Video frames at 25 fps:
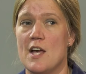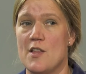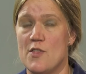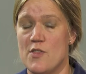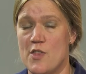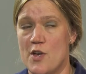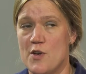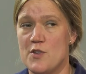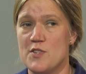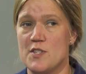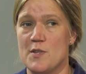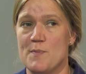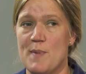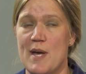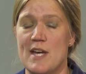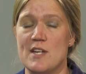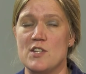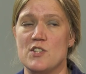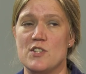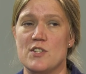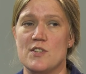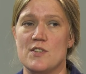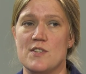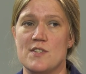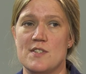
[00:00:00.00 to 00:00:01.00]
And those are
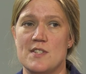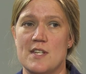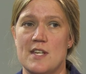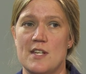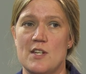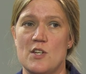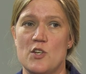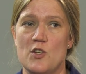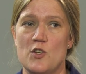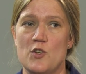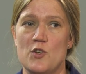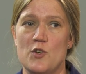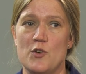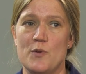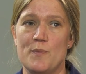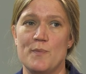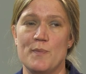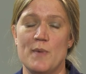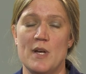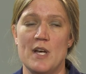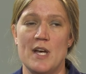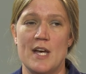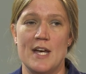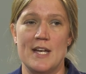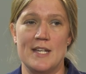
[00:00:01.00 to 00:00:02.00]
patients in whom
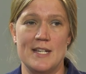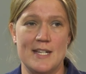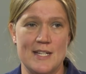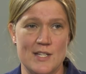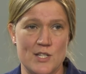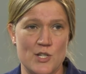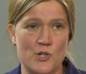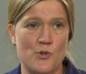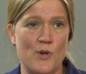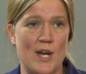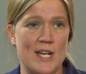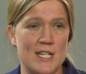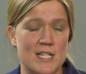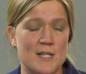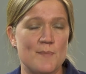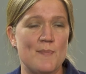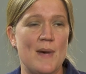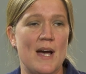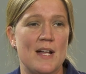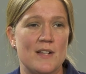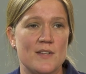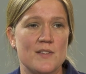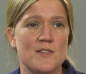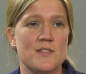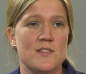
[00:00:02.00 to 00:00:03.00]
an integrated
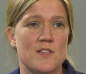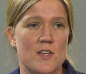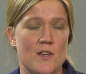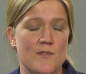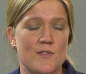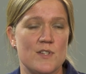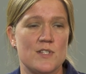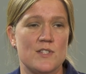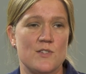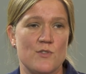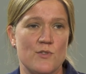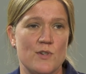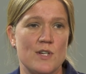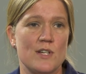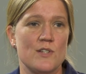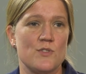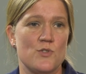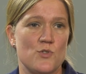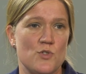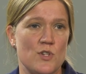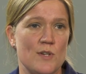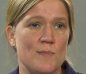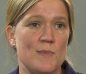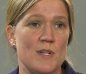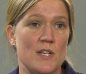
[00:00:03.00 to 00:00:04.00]
balance service are
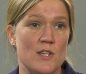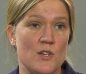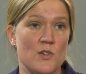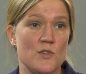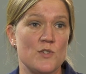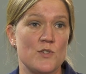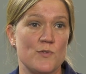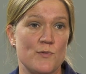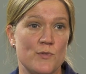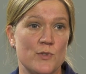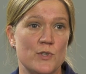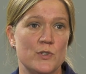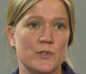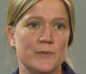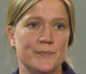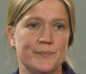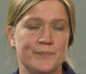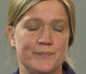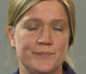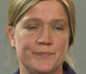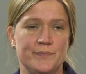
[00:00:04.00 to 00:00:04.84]
extremely useful.